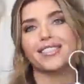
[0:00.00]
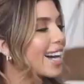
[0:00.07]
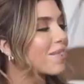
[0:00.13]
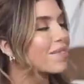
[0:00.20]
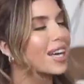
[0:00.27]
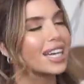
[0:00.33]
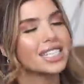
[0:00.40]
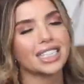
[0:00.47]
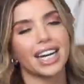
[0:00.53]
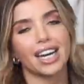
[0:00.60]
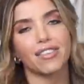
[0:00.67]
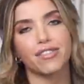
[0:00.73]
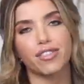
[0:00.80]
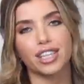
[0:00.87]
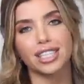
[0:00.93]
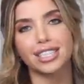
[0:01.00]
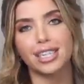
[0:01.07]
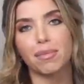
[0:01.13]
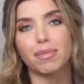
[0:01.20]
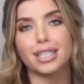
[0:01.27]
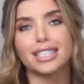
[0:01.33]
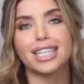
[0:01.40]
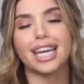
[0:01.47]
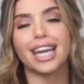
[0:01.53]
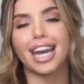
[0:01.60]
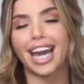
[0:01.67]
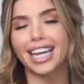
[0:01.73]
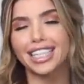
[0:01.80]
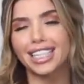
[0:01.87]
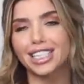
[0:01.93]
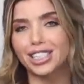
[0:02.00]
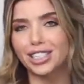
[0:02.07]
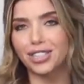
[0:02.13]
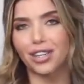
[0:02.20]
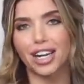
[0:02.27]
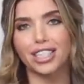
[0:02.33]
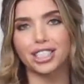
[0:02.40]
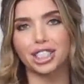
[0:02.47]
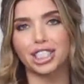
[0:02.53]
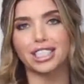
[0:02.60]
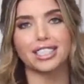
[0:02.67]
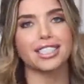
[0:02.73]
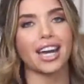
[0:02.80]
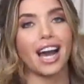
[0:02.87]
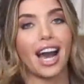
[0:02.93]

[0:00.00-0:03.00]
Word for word: Up next, I have Free Assembly's 90 straight jeans.